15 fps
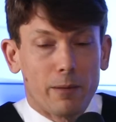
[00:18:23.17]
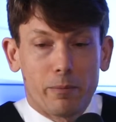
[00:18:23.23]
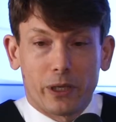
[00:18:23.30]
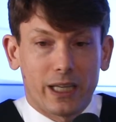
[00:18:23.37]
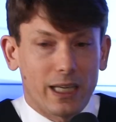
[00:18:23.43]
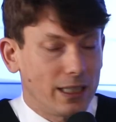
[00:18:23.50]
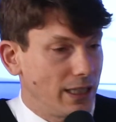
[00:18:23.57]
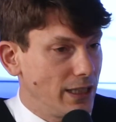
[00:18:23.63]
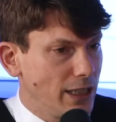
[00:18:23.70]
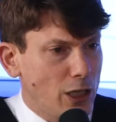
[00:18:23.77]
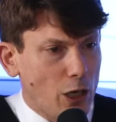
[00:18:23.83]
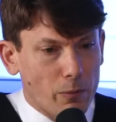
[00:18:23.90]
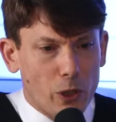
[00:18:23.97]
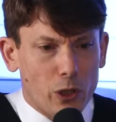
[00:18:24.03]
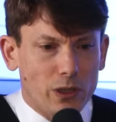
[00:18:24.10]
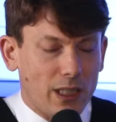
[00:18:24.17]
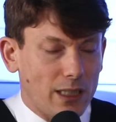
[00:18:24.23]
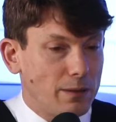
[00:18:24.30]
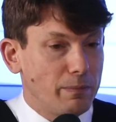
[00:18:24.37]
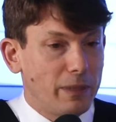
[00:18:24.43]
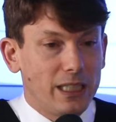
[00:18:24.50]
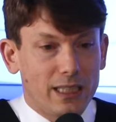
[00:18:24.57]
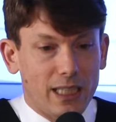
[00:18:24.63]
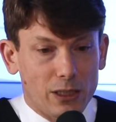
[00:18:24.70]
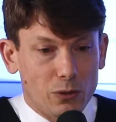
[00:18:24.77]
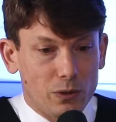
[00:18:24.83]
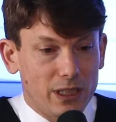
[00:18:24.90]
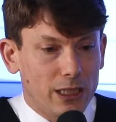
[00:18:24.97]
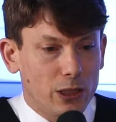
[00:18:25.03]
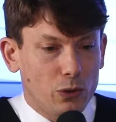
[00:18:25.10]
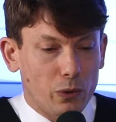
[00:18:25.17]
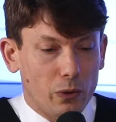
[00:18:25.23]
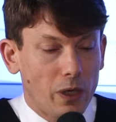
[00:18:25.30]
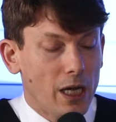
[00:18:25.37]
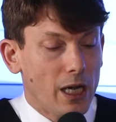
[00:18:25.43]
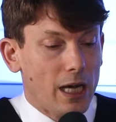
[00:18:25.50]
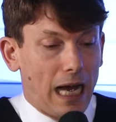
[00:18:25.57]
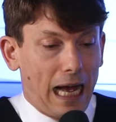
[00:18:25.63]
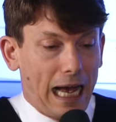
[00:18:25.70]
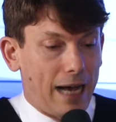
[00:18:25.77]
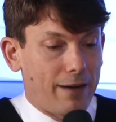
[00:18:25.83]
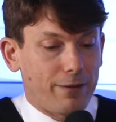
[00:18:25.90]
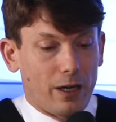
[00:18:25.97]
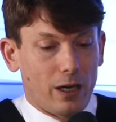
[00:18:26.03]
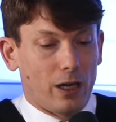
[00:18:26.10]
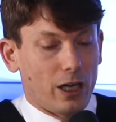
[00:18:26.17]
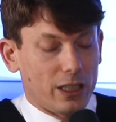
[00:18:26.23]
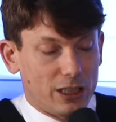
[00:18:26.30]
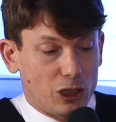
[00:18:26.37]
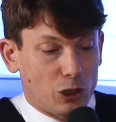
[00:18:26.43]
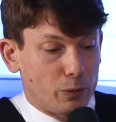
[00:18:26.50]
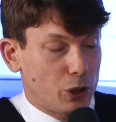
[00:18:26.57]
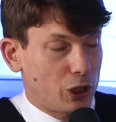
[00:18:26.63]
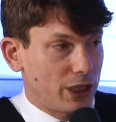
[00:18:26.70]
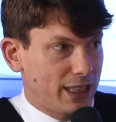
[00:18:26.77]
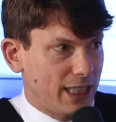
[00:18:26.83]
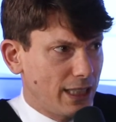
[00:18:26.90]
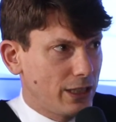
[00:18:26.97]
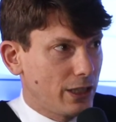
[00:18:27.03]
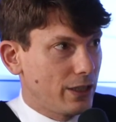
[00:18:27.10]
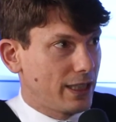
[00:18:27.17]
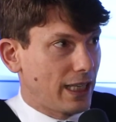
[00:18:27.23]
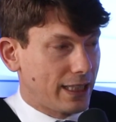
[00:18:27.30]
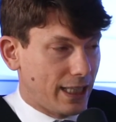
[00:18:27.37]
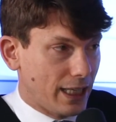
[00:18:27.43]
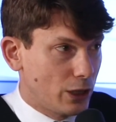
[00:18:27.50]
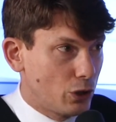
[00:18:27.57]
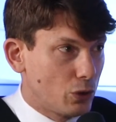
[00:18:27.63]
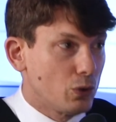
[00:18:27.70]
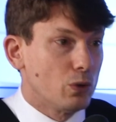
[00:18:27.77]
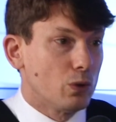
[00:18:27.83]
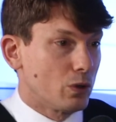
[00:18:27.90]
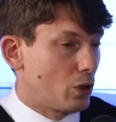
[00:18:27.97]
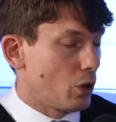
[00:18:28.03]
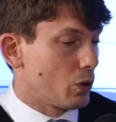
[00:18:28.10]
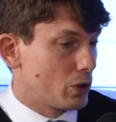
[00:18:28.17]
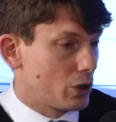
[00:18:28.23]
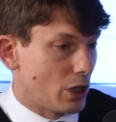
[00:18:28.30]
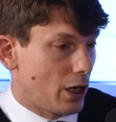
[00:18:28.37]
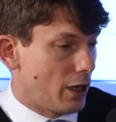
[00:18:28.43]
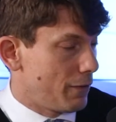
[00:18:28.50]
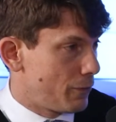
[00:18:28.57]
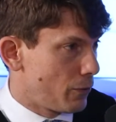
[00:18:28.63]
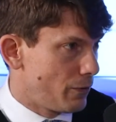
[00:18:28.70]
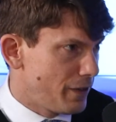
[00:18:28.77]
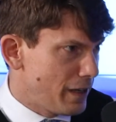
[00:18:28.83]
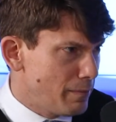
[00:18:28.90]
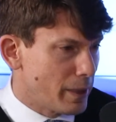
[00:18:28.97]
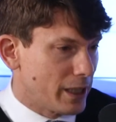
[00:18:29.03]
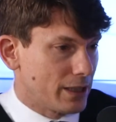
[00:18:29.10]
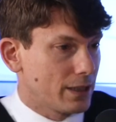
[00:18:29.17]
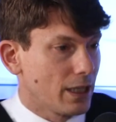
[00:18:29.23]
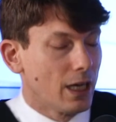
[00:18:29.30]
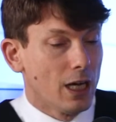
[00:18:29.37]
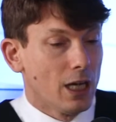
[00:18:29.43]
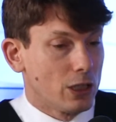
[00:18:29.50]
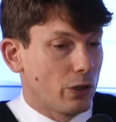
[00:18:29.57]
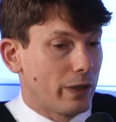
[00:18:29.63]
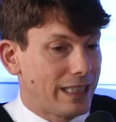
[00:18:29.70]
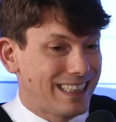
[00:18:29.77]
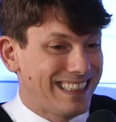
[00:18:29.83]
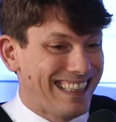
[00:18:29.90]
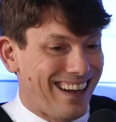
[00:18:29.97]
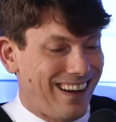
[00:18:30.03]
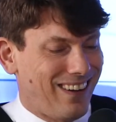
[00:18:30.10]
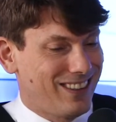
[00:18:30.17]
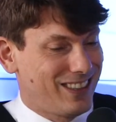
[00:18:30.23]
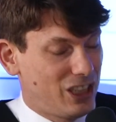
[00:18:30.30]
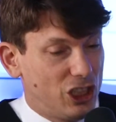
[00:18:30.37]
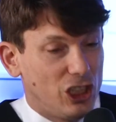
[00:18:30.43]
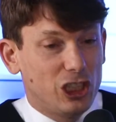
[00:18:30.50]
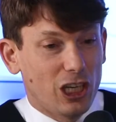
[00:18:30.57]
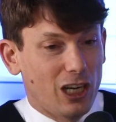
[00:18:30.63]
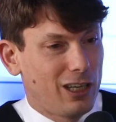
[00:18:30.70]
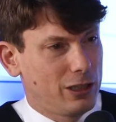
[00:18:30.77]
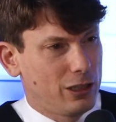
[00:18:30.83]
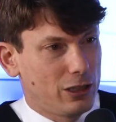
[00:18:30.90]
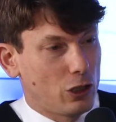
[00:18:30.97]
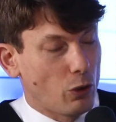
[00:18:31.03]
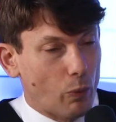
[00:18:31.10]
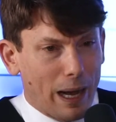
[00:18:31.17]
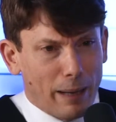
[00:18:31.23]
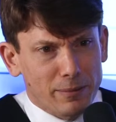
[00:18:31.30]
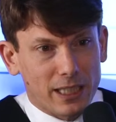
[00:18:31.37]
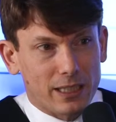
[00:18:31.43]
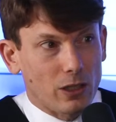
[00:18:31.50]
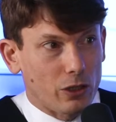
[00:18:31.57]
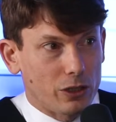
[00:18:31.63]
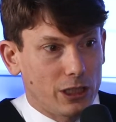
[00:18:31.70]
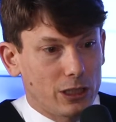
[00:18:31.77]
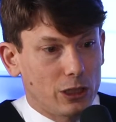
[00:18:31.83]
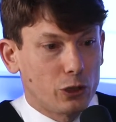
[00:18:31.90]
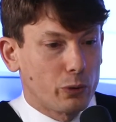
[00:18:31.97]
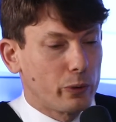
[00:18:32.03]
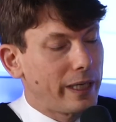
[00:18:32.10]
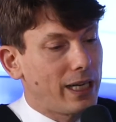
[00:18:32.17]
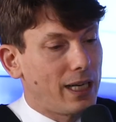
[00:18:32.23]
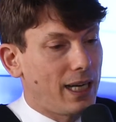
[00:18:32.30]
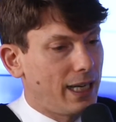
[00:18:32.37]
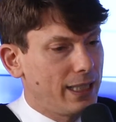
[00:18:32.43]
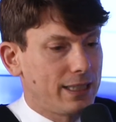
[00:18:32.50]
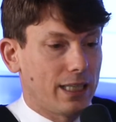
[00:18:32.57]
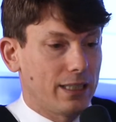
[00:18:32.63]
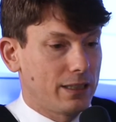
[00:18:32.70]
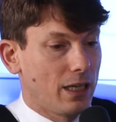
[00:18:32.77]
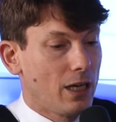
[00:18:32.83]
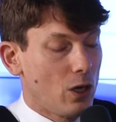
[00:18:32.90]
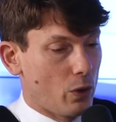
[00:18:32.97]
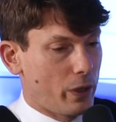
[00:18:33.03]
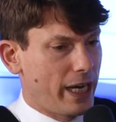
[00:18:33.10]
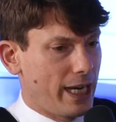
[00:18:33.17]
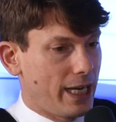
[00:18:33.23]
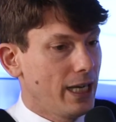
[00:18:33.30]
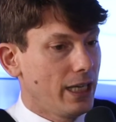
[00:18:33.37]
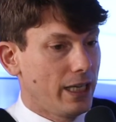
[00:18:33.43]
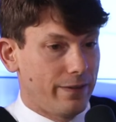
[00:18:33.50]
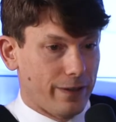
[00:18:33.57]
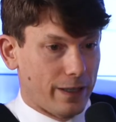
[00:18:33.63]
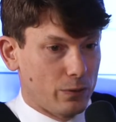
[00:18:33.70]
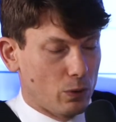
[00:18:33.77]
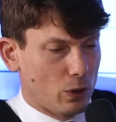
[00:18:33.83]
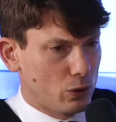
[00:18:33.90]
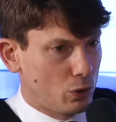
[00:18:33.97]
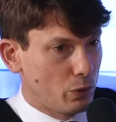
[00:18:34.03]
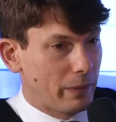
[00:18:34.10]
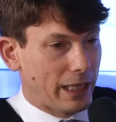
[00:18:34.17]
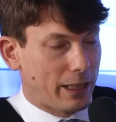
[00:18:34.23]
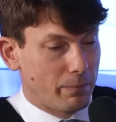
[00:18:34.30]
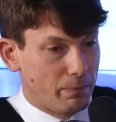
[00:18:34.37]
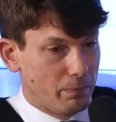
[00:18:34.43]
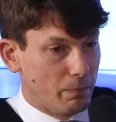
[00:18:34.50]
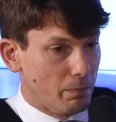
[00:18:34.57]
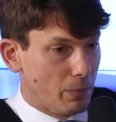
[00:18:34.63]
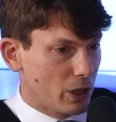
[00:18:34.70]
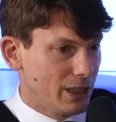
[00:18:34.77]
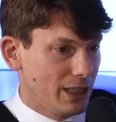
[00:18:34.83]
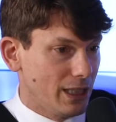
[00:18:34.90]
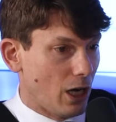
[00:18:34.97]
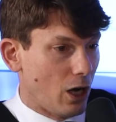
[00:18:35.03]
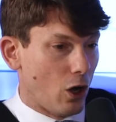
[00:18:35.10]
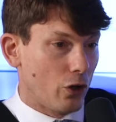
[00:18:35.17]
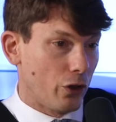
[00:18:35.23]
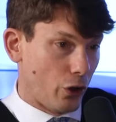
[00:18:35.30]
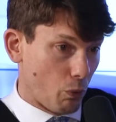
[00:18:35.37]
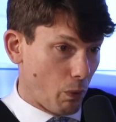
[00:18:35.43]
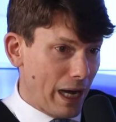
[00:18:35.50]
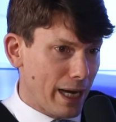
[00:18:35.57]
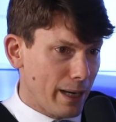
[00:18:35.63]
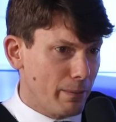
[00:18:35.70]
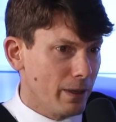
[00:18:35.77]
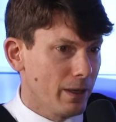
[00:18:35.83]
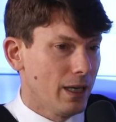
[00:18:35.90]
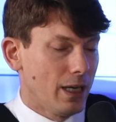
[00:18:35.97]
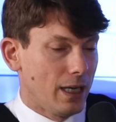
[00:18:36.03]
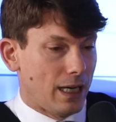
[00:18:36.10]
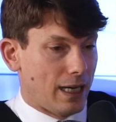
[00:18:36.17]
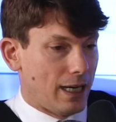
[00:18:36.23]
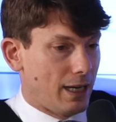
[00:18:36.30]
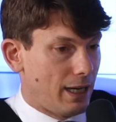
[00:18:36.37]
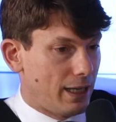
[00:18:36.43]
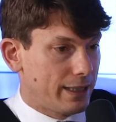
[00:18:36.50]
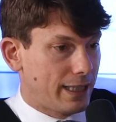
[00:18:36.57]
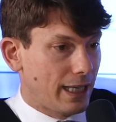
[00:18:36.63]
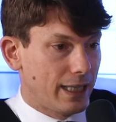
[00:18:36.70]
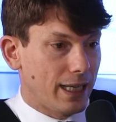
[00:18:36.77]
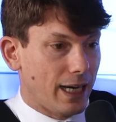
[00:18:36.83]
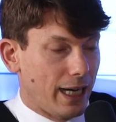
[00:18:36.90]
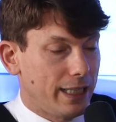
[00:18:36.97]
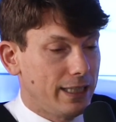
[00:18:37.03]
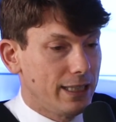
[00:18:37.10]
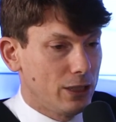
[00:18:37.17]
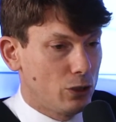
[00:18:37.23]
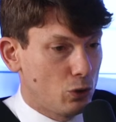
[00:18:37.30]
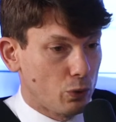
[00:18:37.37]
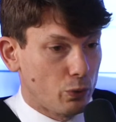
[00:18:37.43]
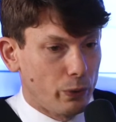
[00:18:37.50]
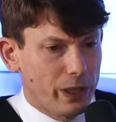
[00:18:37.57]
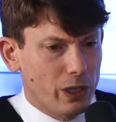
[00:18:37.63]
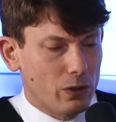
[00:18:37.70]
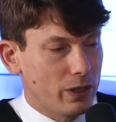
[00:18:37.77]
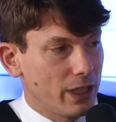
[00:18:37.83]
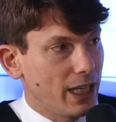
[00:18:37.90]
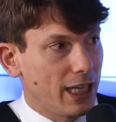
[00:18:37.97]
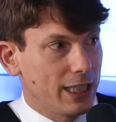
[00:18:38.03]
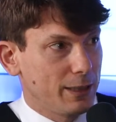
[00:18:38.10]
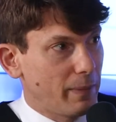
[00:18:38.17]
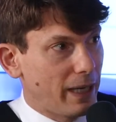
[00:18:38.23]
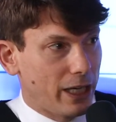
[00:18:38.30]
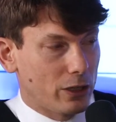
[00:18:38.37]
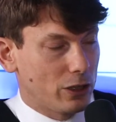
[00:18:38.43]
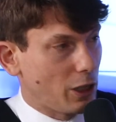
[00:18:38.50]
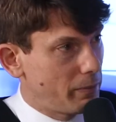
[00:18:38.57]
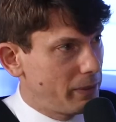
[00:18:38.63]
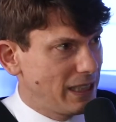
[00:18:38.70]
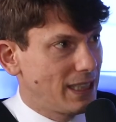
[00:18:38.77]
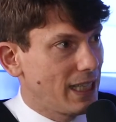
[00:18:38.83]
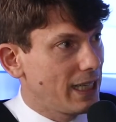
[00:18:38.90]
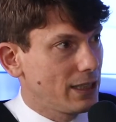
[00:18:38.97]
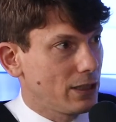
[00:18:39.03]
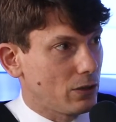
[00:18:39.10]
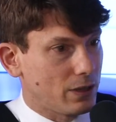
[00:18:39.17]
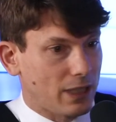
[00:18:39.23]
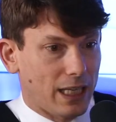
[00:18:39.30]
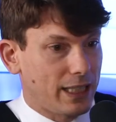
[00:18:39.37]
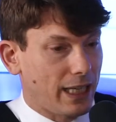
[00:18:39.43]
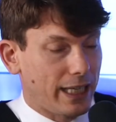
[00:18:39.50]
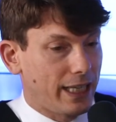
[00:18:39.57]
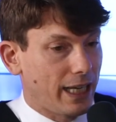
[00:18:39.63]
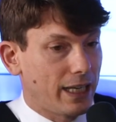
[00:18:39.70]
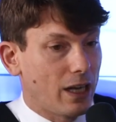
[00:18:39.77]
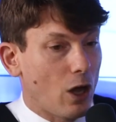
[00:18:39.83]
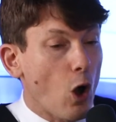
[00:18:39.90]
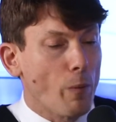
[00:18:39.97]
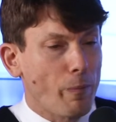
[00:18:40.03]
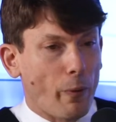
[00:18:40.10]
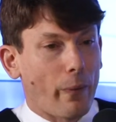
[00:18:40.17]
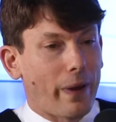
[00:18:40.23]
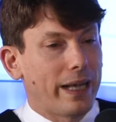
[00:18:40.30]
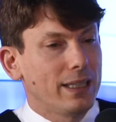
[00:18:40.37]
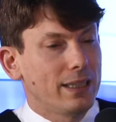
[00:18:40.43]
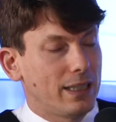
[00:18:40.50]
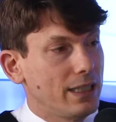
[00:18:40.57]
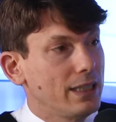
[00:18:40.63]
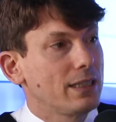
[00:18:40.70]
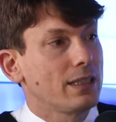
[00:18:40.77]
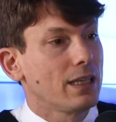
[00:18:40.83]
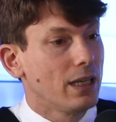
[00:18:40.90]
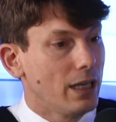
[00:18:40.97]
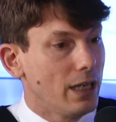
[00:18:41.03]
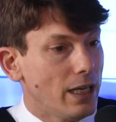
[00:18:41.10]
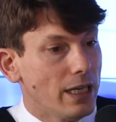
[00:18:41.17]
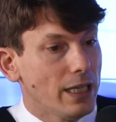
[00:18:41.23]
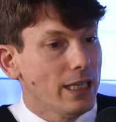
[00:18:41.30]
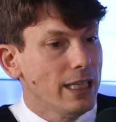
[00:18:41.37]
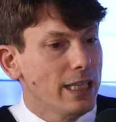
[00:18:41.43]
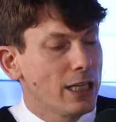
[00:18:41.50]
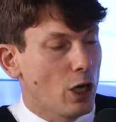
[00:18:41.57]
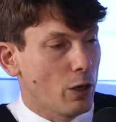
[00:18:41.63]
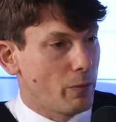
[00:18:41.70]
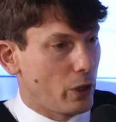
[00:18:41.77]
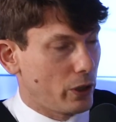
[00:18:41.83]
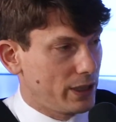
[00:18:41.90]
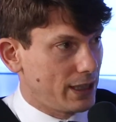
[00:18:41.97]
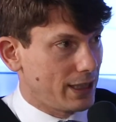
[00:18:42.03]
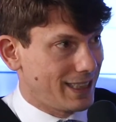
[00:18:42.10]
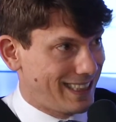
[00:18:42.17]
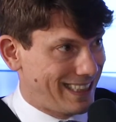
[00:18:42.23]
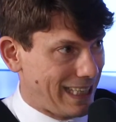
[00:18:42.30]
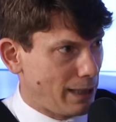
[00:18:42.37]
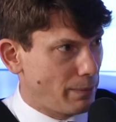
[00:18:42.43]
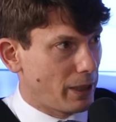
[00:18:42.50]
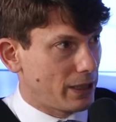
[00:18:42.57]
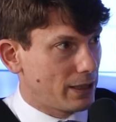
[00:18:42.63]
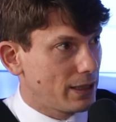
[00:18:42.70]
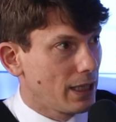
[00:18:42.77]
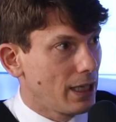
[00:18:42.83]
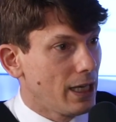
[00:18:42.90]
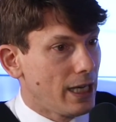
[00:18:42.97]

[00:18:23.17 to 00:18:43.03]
But then in e-commerce, that means that you need to have a distribution center that can do those fulfillment. So it's not just the web technology. You realize that, okay, if I want to make money on the web, then I need to reorganize my entire business so that I can operate this e-commerce segment.